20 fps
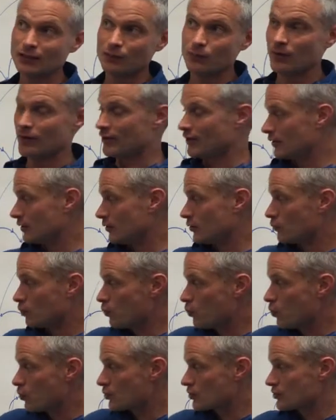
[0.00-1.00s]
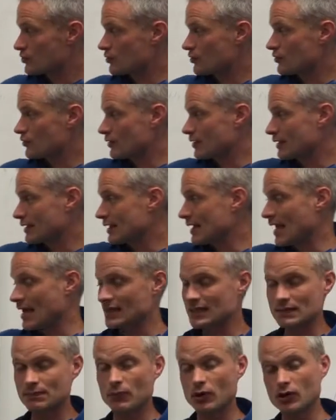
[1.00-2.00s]
within water and
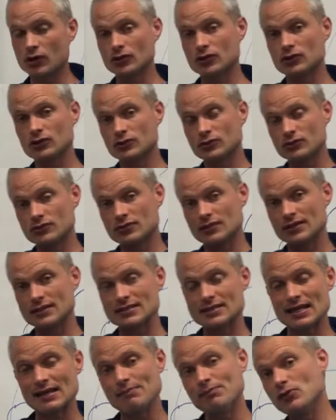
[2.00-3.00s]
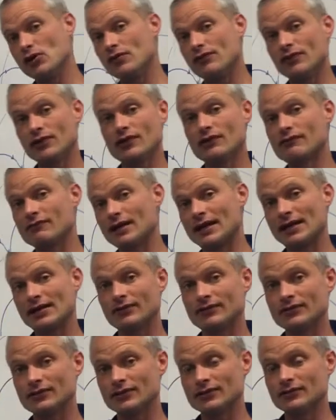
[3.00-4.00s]
gas molecules, and as they're moving
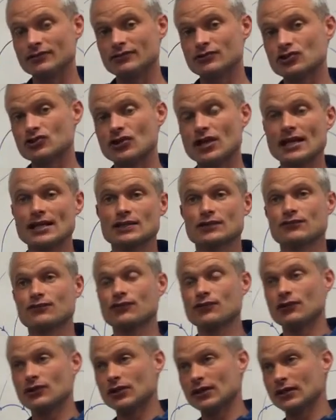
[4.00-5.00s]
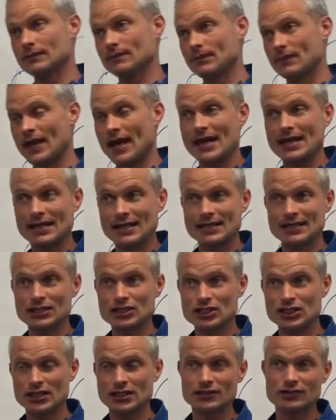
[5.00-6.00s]
around and transferring that
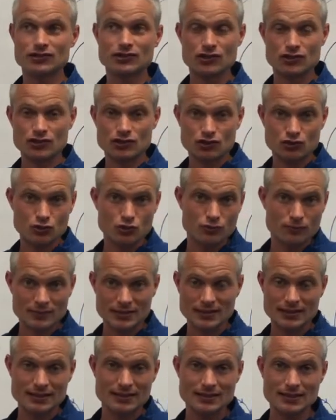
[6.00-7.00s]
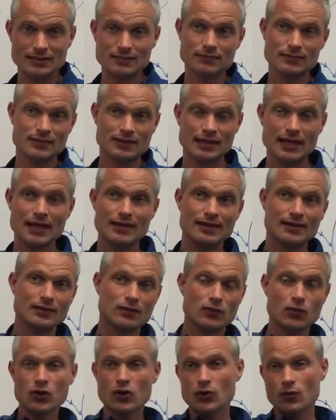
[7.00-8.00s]
energy into storm systems and
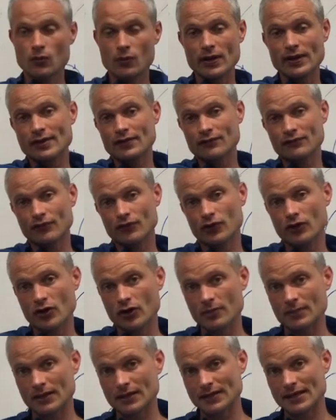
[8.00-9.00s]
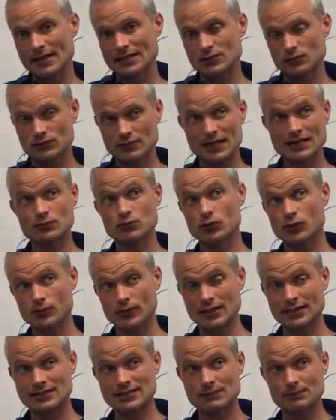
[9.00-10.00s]
other weather phenomena, that's what
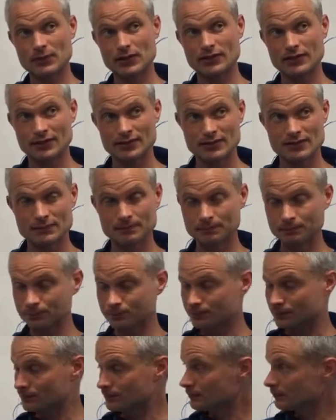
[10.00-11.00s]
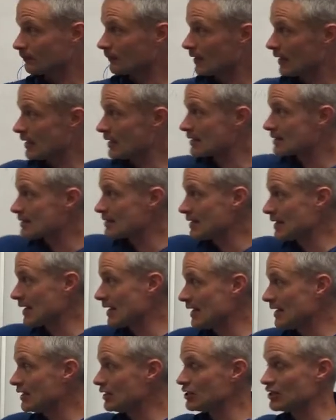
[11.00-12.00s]
we experience. And it's the
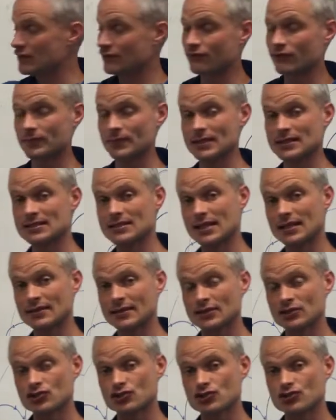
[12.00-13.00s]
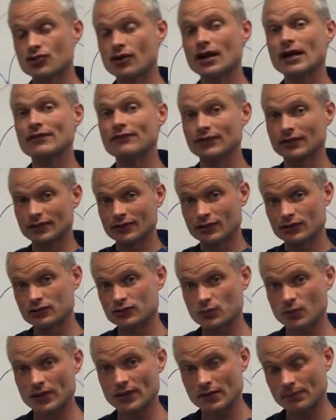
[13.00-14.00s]
energy from the sun that's driving
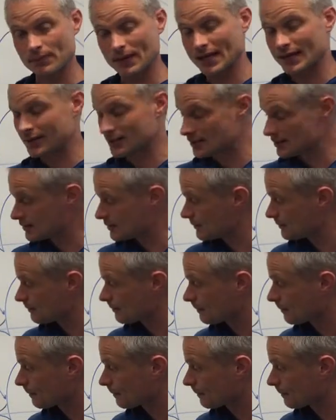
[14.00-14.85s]
those weather patterns.